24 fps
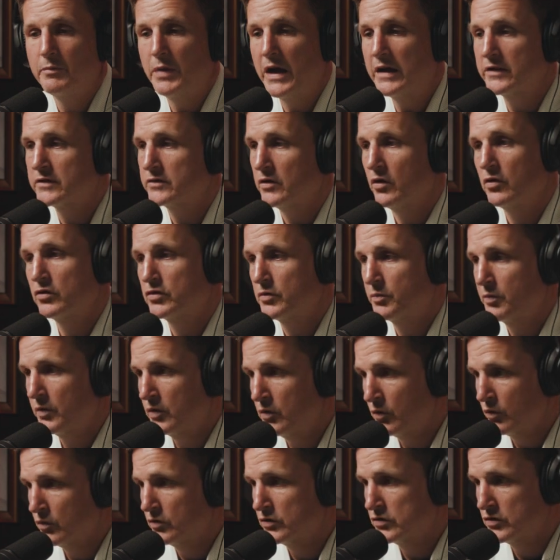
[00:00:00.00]
best
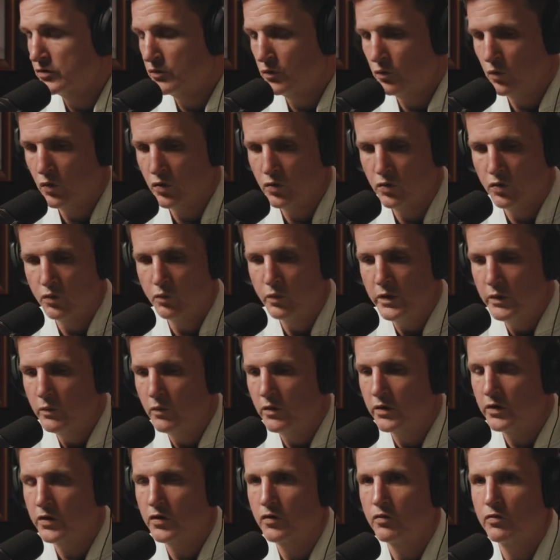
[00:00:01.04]
entrepreneurs in the world. We
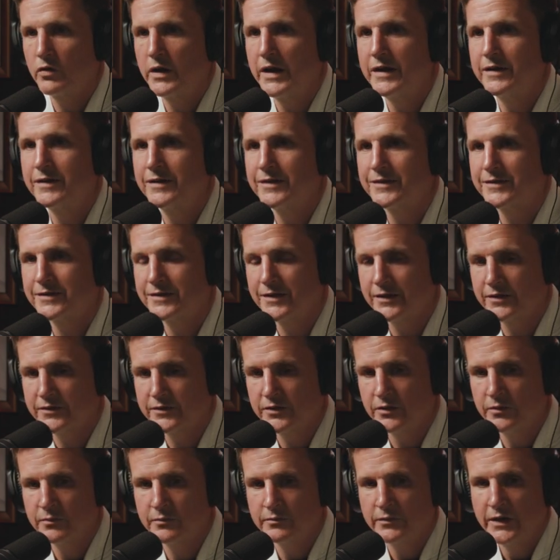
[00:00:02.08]
want to create this
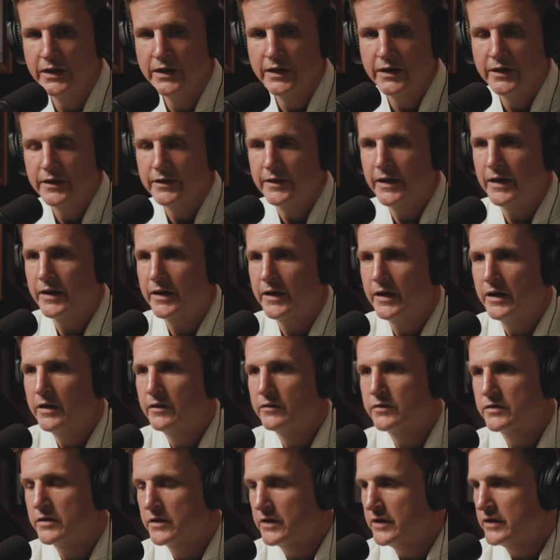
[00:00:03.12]
system that
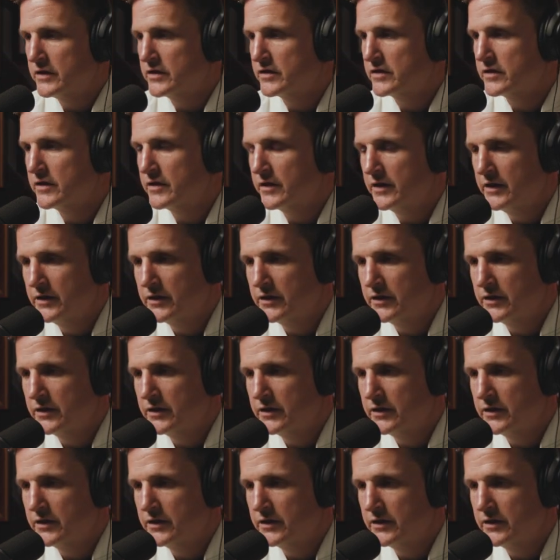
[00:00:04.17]
gives this